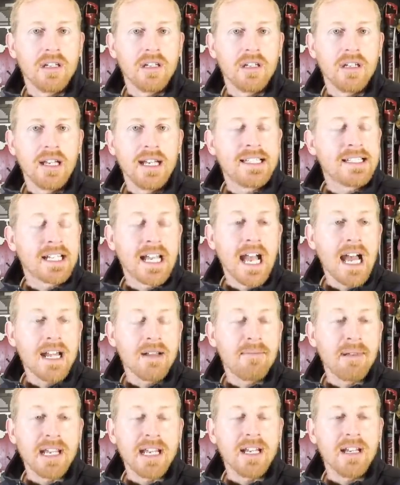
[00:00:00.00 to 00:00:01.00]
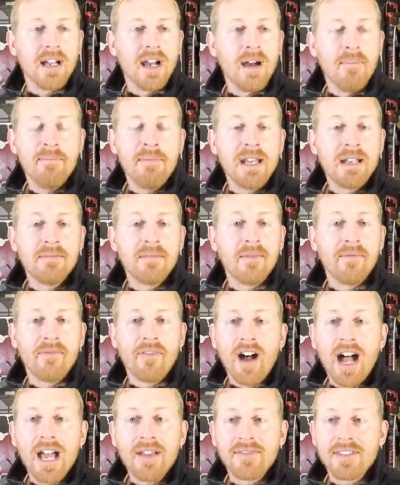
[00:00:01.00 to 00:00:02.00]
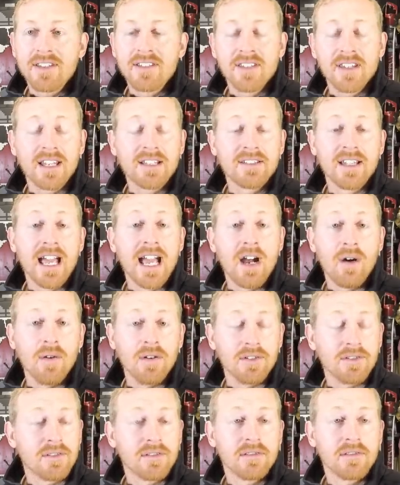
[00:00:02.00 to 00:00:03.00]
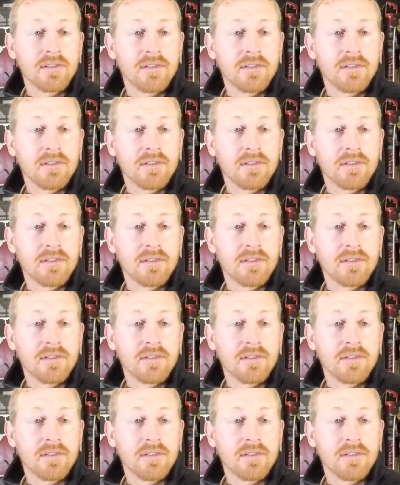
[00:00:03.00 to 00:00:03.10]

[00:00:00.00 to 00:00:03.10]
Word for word: It's got to be a minimum 5 to 6 hours.